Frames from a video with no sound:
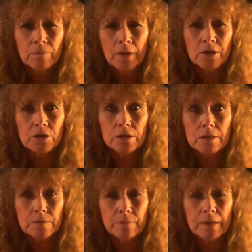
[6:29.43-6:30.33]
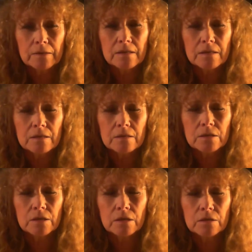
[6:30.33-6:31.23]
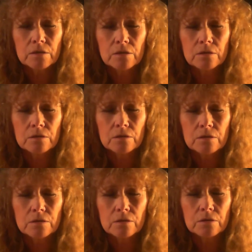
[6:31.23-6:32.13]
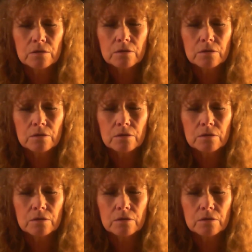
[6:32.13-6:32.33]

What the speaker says: And she smelled his tears,